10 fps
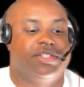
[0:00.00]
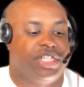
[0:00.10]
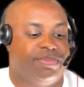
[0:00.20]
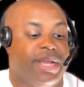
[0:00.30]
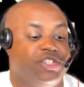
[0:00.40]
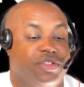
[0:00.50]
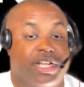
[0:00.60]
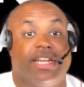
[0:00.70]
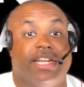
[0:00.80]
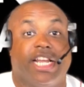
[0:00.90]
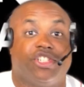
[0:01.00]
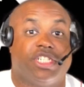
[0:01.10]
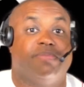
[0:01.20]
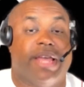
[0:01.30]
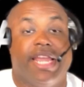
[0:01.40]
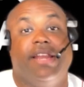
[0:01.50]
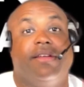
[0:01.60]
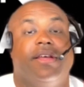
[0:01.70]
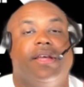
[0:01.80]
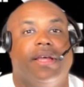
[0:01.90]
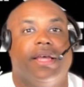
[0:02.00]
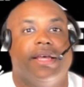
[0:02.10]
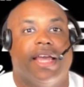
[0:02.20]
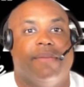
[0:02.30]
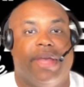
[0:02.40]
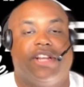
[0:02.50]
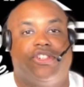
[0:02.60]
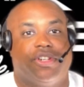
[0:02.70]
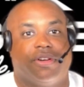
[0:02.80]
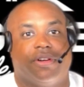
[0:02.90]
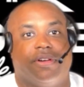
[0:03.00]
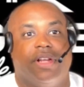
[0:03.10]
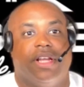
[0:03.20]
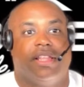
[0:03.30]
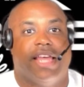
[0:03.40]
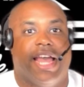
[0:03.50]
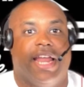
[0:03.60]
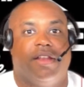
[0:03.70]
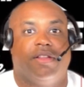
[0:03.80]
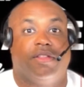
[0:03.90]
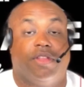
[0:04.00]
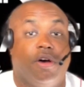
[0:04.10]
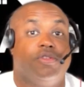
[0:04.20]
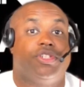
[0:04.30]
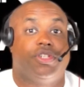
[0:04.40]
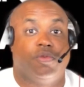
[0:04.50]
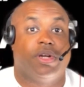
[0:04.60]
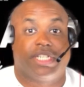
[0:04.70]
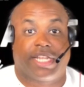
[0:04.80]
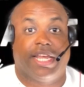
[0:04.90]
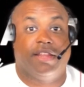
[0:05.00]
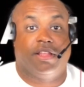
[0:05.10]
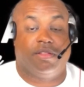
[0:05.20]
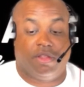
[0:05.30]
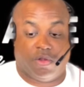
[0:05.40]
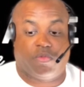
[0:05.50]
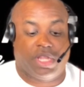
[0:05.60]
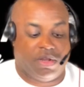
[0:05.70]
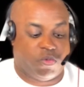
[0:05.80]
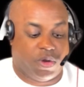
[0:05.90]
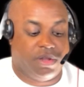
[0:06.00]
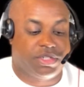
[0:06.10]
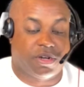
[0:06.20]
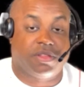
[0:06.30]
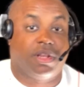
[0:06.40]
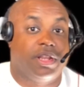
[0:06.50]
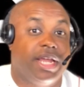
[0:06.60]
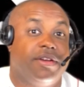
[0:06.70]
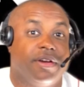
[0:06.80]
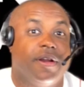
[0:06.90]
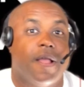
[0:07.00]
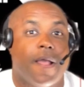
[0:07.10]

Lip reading: Just make sure the connection is made and make sure that those two, once again, the realtor and the lender,